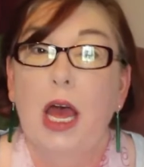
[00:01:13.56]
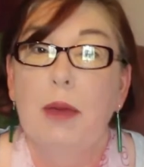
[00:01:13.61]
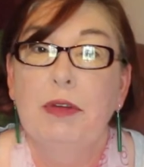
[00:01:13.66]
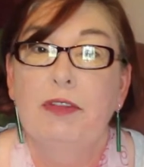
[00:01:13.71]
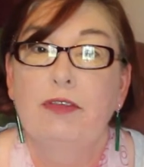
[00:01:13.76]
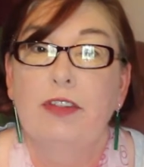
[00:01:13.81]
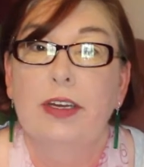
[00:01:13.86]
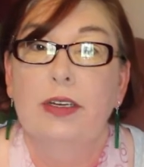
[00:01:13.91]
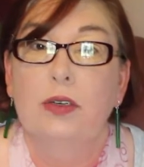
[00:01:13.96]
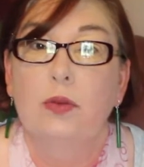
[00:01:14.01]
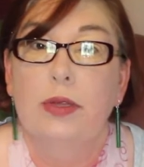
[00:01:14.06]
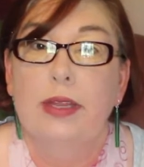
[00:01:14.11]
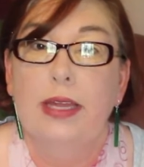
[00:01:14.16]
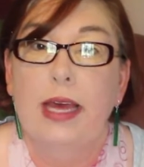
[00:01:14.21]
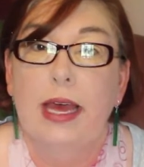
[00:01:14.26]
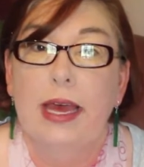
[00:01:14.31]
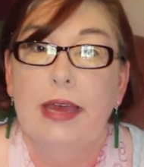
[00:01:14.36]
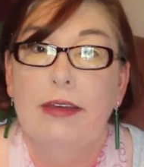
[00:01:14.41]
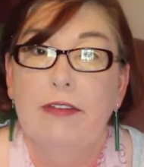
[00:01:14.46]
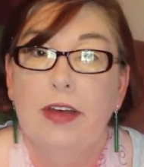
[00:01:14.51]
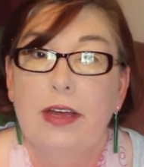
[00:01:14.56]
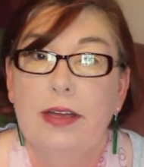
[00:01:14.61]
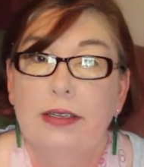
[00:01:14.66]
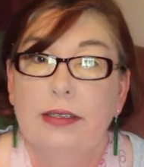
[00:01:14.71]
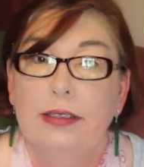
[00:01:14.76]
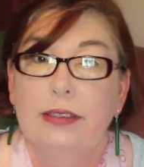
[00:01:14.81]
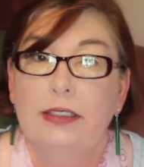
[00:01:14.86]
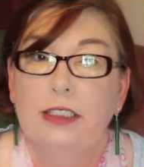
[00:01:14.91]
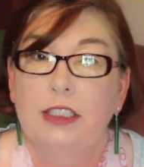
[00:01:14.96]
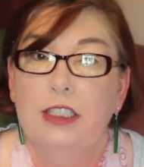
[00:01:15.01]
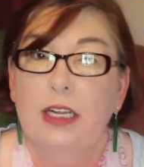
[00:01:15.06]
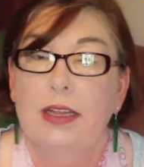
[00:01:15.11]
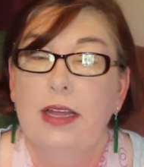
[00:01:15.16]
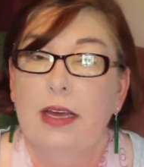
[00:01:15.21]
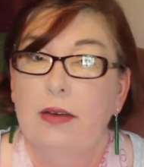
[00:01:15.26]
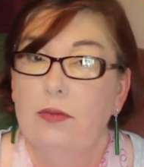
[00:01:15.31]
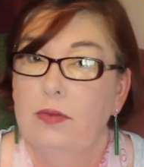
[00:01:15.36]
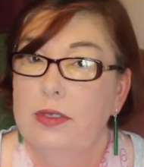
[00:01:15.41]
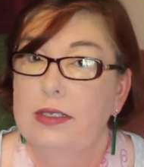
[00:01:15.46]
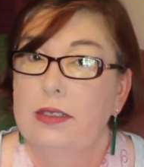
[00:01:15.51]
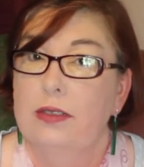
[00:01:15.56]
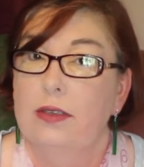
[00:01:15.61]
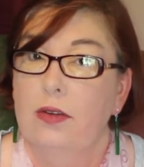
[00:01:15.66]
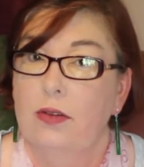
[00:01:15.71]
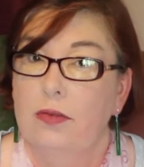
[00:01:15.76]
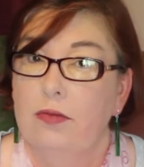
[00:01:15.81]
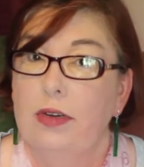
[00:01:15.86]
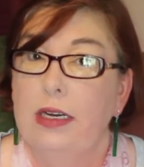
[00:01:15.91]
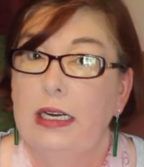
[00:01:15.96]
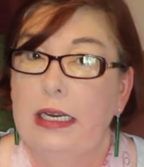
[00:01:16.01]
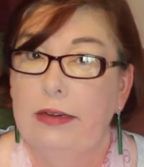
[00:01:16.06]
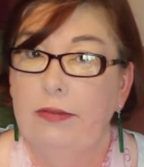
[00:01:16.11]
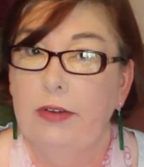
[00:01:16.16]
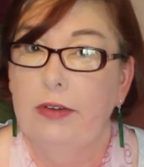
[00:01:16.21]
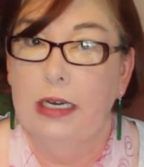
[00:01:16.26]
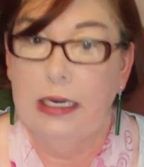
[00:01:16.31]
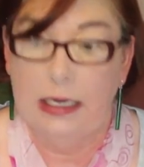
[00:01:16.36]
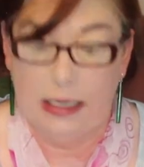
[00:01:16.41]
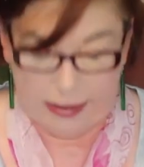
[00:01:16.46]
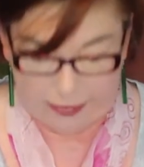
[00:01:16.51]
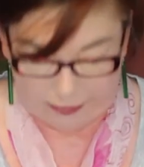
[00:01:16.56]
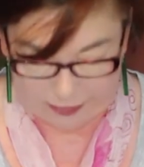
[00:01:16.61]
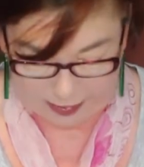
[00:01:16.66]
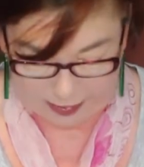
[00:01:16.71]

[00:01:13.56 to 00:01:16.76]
of It with Ava. That was a really, really lovely